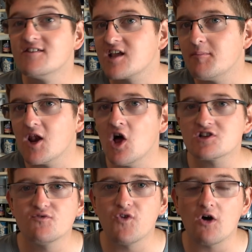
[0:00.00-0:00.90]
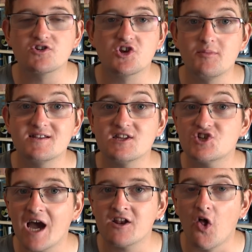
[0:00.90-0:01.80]
There's going to be lots of vlogs coming to the
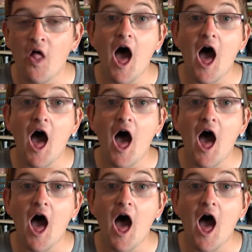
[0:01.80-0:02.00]
channel.